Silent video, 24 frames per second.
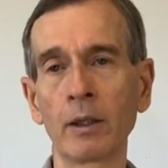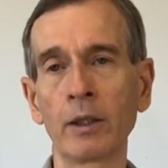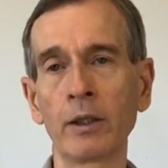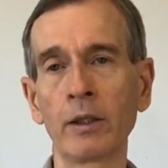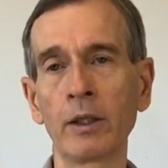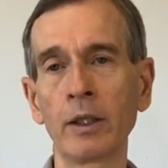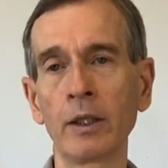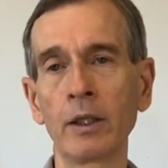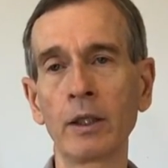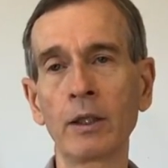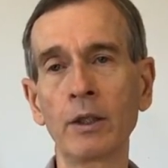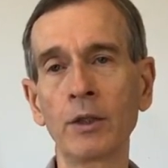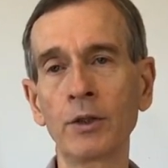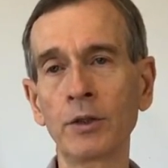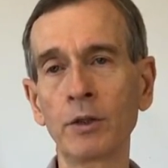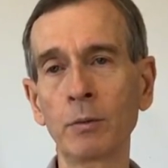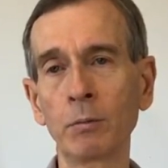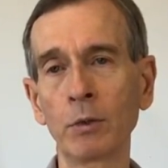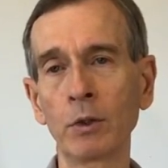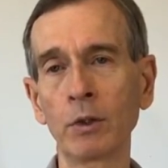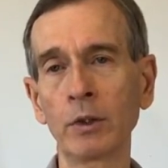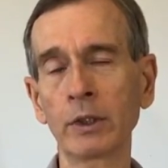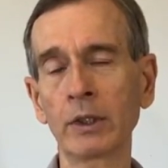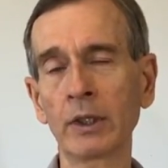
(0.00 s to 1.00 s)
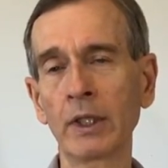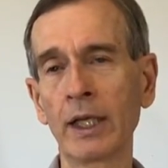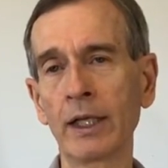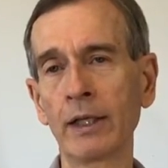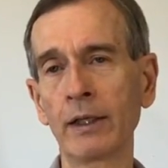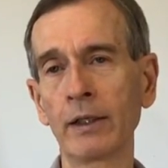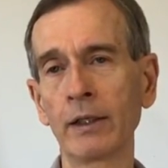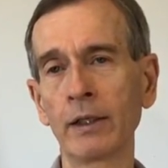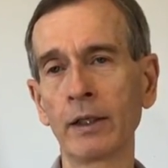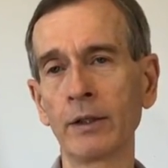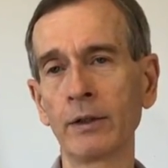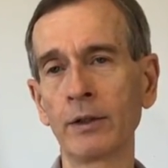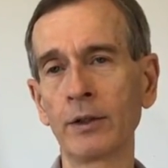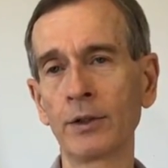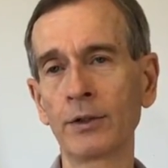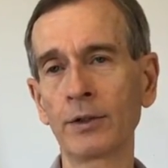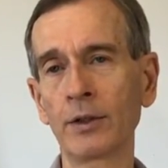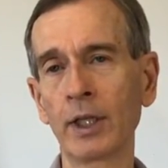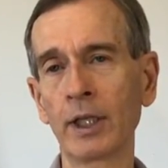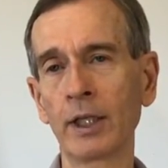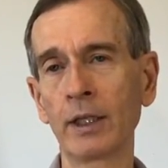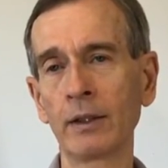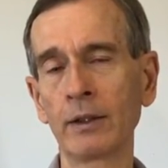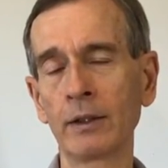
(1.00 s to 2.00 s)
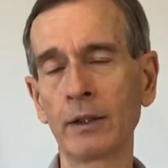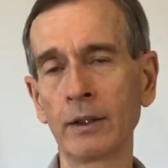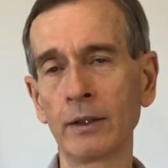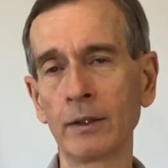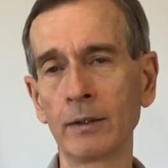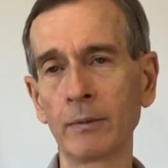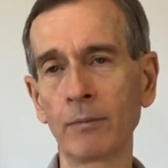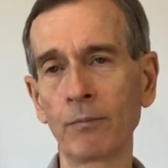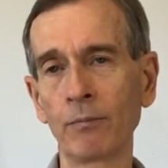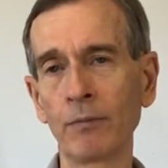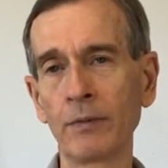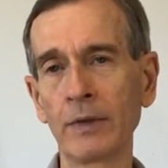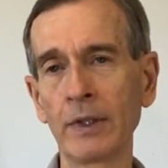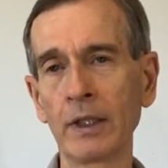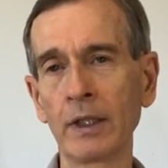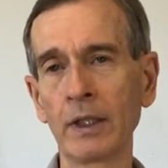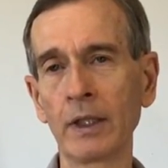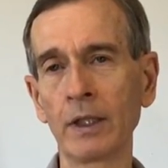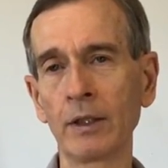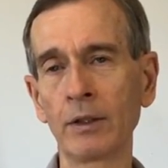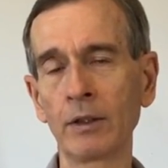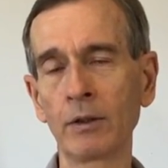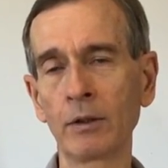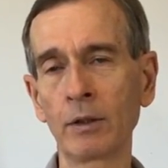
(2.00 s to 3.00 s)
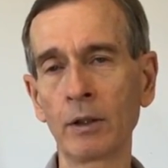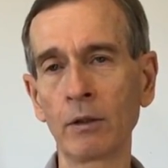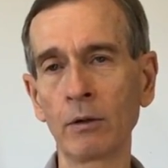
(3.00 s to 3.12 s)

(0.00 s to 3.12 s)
The customer looked at it and decided that it